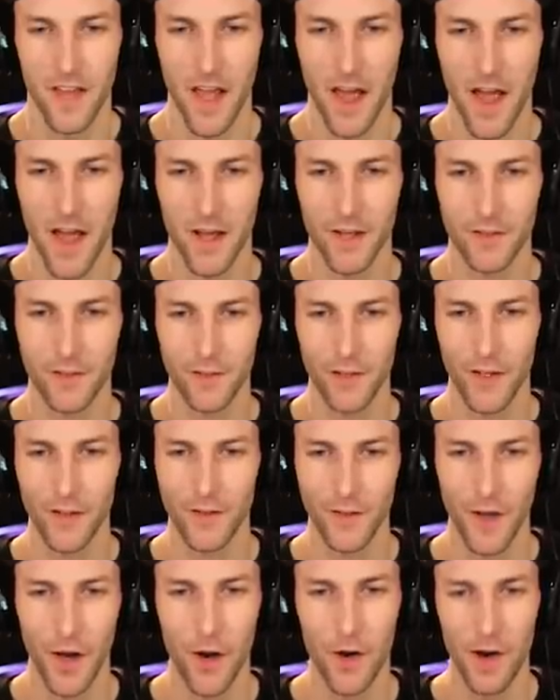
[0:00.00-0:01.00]
Yes,
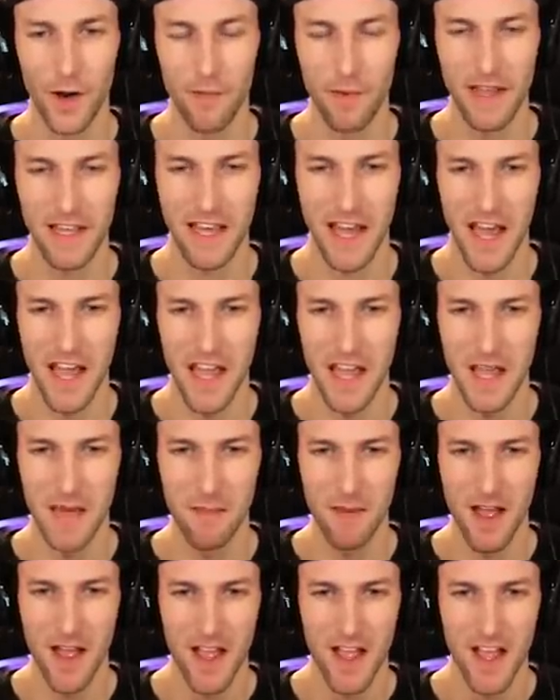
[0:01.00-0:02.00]
let's go. I
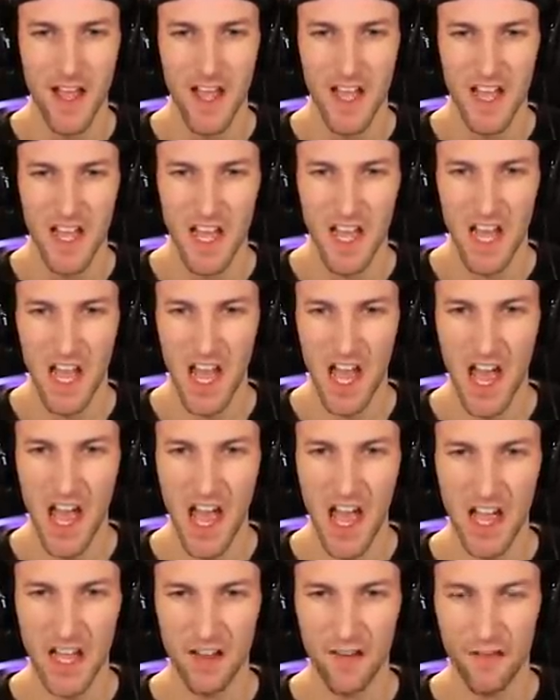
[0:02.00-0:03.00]
became
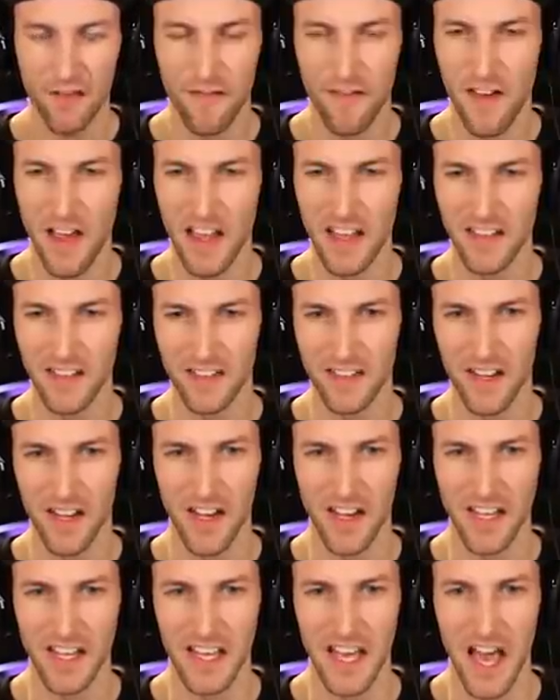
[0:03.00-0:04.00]
Eggface
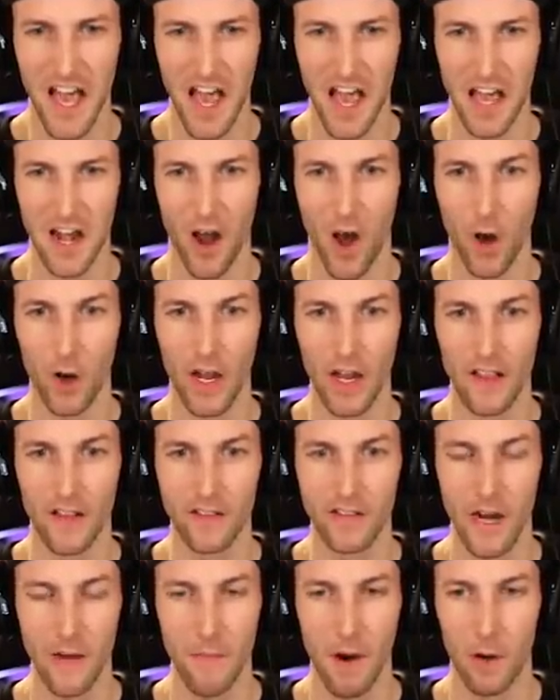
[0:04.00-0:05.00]
again. Okay,
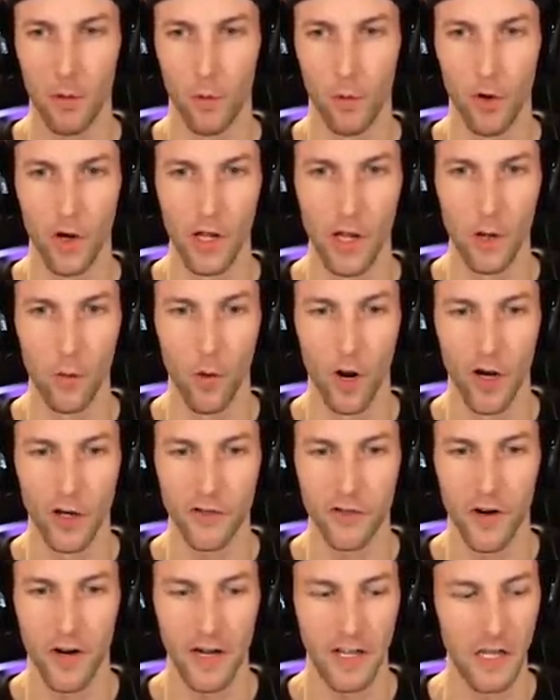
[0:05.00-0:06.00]
this time I really want
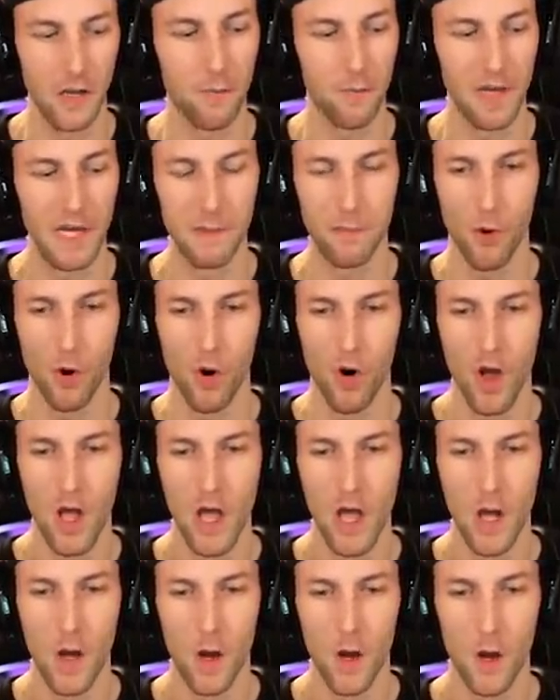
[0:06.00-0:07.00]
to try to get people
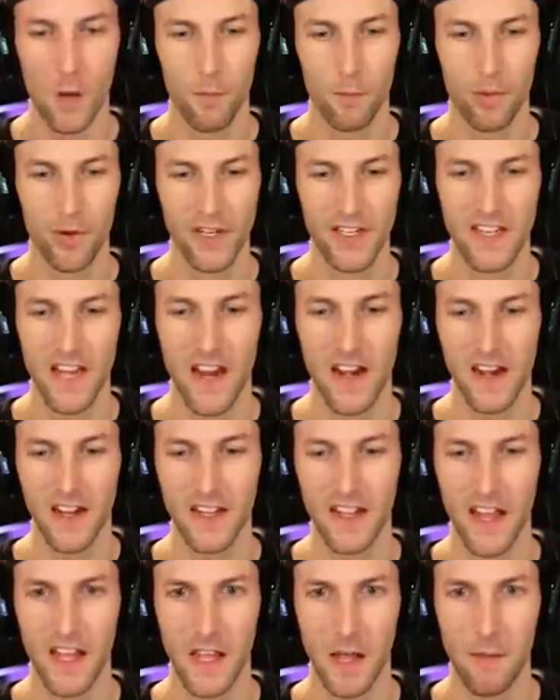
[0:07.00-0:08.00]

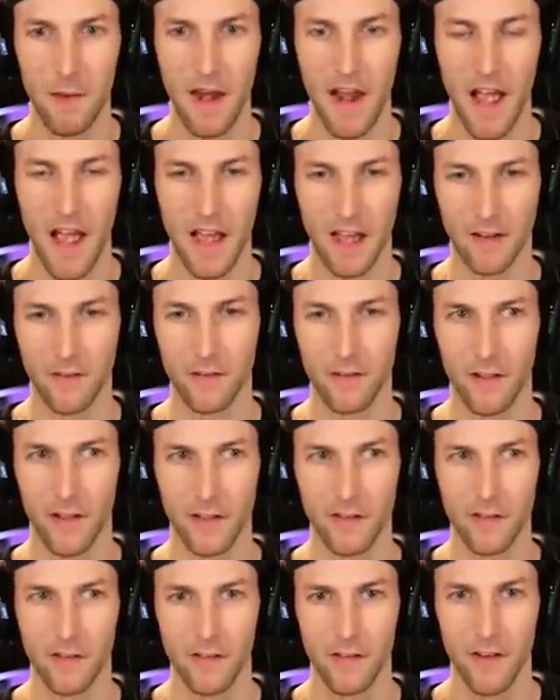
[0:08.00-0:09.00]
pretending like I'm an egg. So
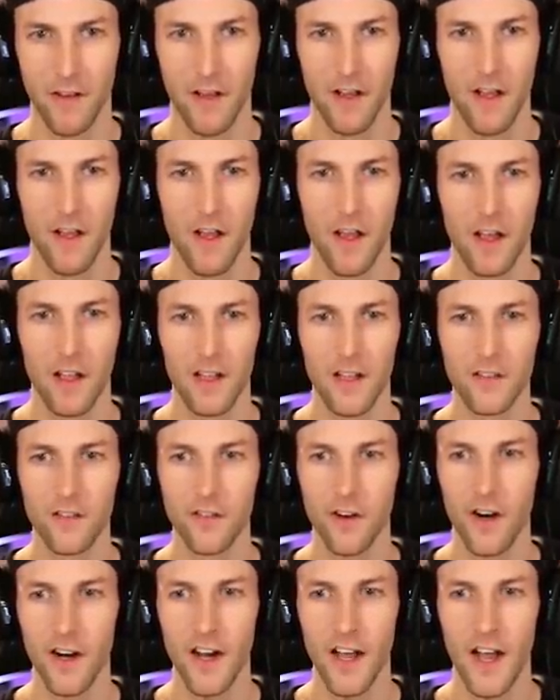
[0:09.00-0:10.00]
let's
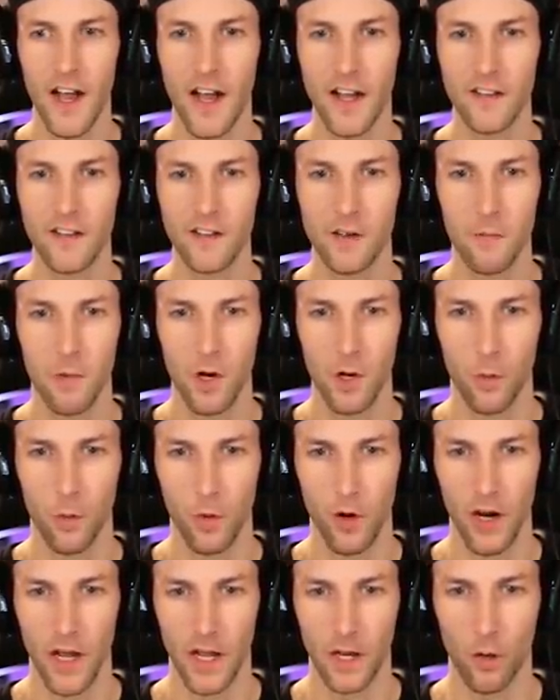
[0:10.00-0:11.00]
let's try to hide somewhere
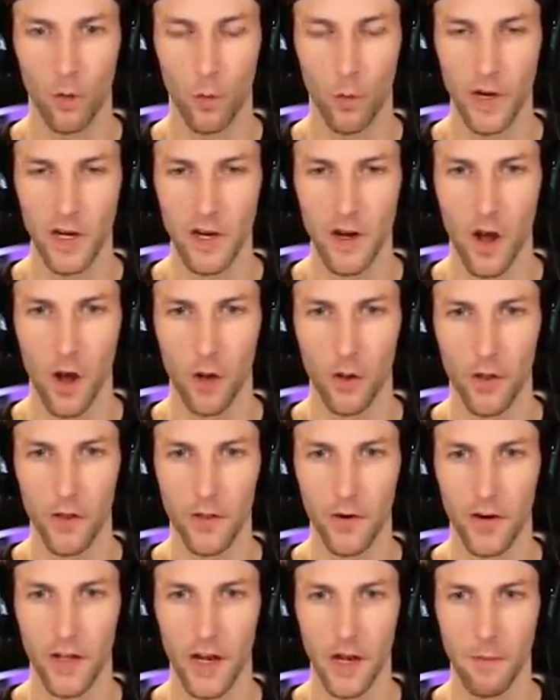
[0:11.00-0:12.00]
where like we know
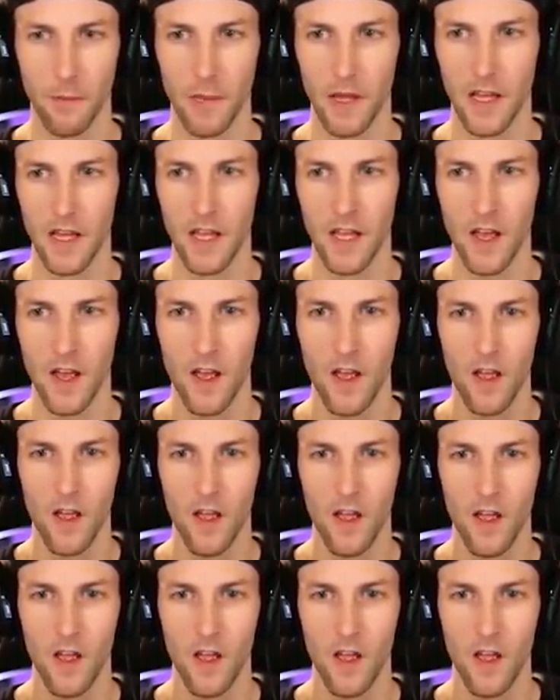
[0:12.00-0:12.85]
that they're gonna be.